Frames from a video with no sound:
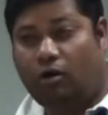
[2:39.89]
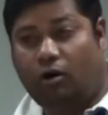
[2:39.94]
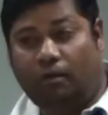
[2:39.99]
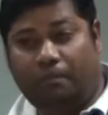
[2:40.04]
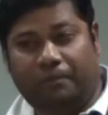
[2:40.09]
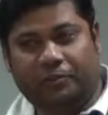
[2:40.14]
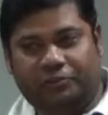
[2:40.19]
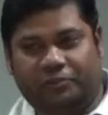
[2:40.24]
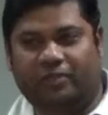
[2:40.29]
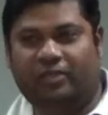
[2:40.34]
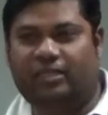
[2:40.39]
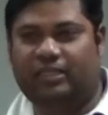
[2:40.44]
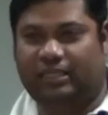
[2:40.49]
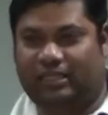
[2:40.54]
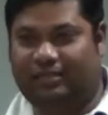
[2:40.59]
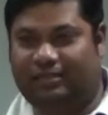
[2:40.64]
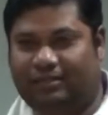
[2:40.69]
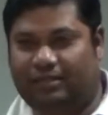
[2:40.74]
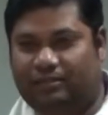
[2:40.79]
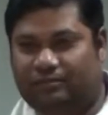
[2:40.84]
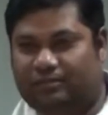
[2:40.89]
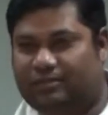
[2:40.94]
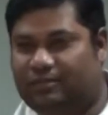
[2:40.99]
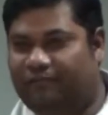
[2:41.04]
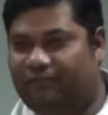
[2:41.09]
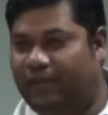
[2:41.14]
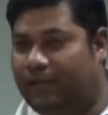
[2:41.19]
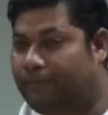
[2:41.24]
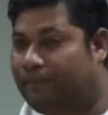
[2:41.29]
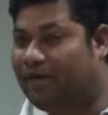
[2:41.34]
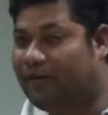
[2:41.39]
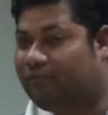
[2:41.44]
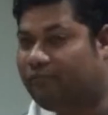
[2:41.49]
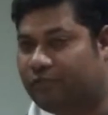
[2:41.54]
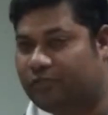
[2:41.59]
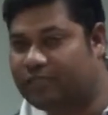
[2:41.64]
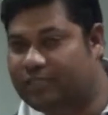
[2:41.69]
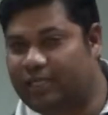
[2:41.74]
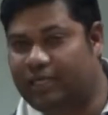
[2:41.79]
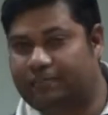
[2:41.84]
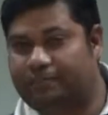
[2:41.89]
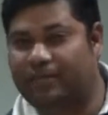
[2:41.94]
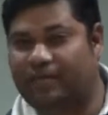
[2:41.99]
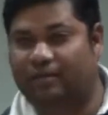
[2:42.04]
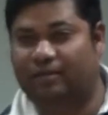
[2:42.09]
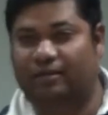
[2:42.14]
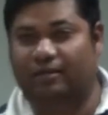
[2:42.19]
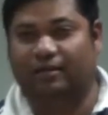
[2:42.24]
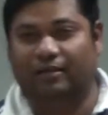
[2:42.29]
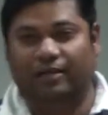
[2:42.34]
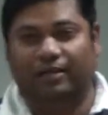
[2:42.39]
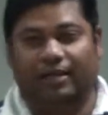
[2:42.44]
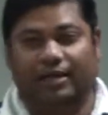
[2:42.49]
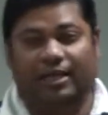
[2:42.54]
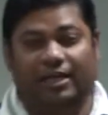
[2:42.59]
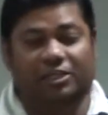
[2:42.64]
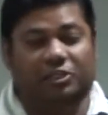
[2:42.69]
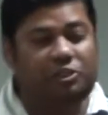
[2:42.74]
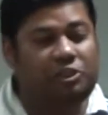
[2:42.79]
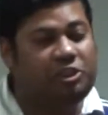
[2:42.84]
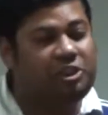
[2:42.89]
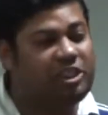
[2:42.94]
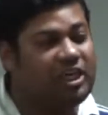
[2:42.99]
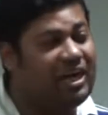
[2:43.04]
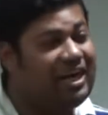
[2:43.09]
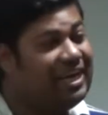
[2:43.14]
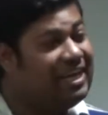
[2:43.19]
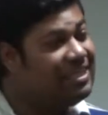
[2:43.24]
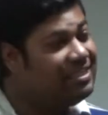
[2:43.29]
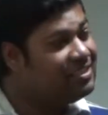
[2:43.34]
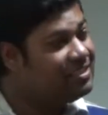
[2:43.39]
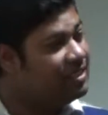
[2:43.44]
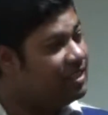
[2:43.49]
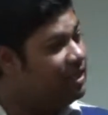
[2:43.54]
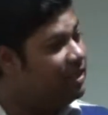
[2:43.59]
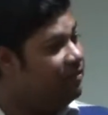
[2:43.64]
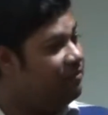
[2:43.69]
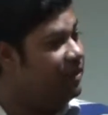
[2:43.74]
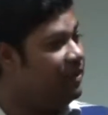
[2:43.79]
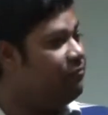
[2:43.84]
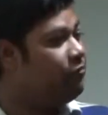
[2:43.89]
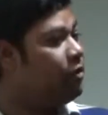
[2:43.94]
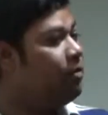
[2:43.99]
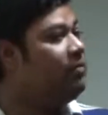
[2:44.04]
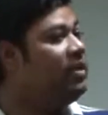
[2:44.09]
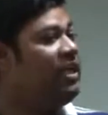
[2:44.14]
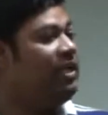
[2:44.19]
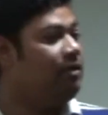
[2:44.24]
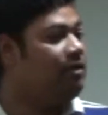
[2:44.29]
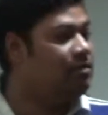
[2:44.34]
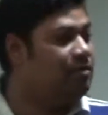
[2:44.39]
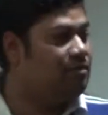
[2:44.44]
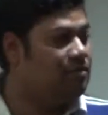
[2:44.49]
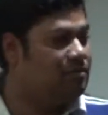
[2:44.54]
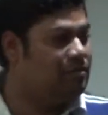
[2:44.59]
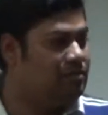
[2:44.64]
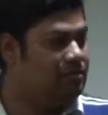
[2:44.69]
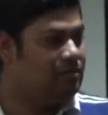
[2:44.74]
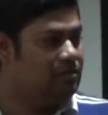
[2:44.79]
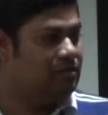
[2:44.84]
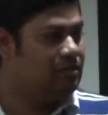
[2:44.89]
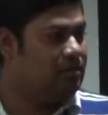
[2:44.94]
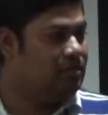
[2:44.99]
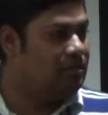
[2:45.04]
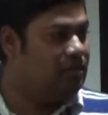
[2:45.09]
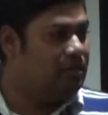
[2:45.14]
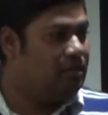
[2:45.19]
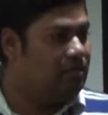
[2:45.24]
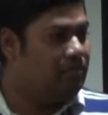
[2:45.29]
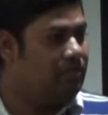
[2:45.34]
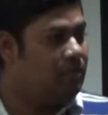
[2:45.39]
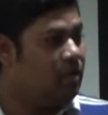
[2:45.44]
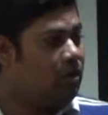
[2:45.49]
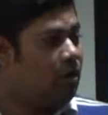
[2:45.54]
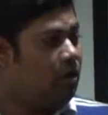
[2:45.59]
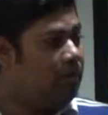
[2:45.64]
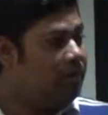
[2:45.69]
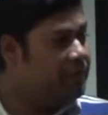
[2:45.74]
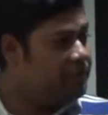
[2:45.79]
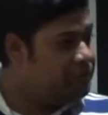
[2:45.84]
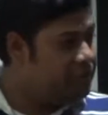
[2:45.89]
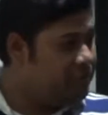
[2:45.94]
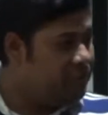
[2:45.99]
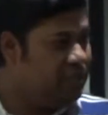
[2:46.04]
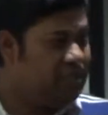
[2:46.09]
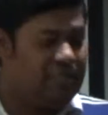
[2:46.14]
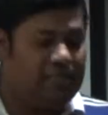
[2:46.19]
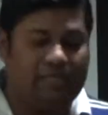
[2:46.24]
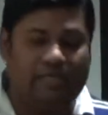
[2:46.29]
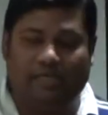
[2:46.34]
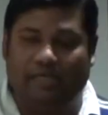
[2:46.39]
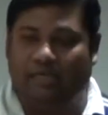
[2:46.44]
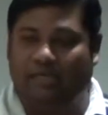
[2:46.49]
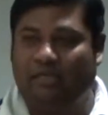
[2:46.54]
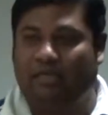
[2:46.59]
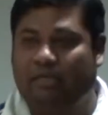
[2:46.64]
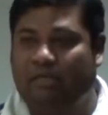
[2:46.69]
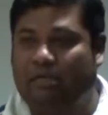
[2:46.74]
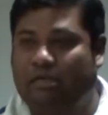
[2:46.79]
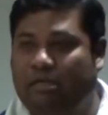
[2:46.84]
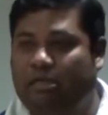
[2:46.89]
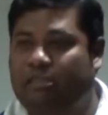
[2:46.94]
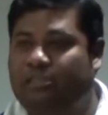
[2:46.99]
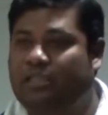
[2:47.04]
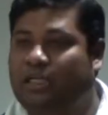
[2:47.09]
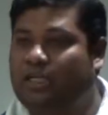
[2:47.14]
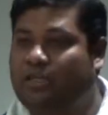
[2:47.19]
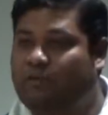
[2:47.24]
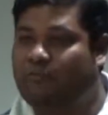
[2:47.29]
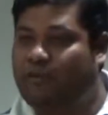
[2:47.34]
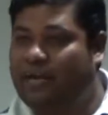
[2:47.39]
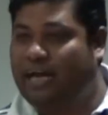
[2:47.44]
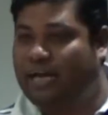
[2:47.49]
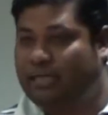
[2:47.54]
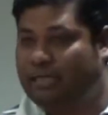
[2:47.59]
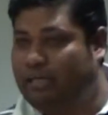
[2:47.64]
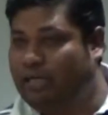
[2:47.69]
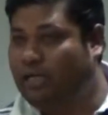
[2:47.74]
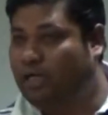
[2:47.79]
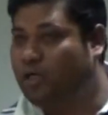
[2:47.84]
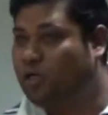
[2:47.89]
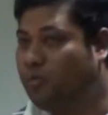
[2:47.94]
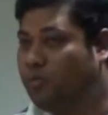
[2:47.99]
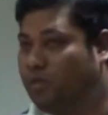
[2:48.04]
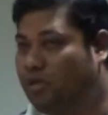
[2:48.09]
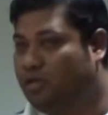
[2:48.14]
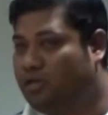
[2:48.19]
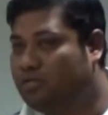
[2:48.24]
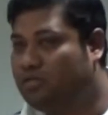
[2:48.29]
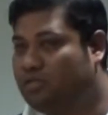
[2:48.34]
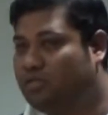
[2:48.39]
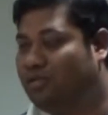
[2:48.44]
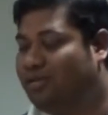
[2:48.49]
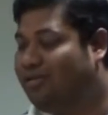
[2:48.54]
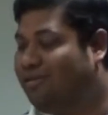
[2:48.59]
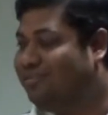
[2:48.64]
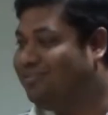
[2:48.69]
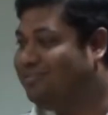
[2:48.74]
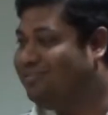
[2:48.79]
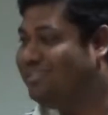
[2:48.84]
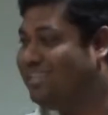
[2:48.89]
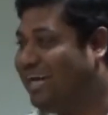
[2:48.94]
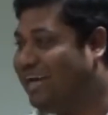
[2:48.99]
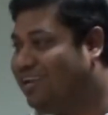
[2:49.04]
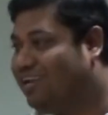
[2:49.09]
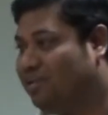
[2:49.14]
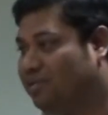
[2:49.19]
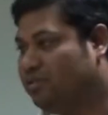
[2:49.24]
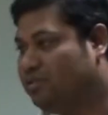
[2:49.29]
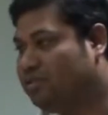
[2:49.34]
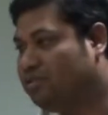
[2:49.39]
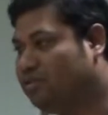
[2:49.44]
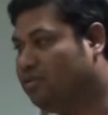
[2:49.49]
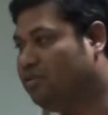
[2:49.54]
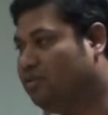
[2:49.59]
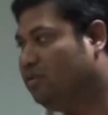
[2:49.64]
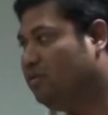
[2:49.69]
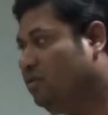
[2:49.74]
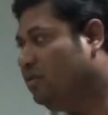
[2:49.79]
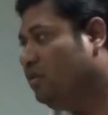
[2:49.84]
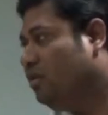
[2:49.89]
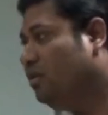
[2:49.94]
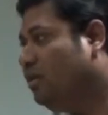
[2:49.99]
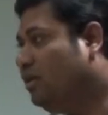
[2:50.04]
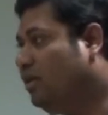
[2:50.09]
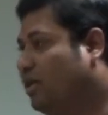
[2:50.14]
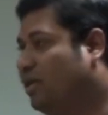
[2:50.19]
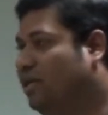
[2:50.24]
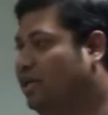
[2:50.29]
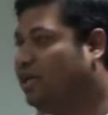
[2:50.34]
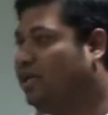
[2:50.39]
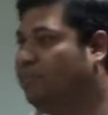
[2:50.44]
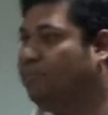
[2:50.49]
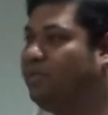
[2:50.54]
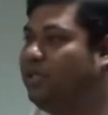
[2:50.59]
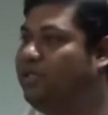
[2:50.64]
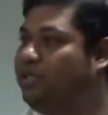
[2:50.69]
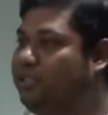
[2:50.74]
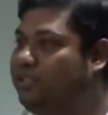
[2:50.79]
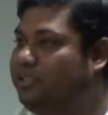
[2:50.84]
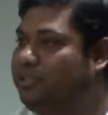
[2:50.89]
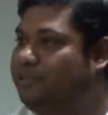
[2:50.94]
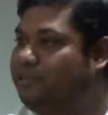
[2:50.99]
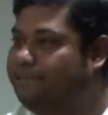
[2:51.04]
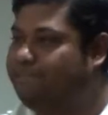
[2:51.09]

Opportunity, that's a very powerful statement. It shies away from need. But opportunity is attracted towards talent and ability.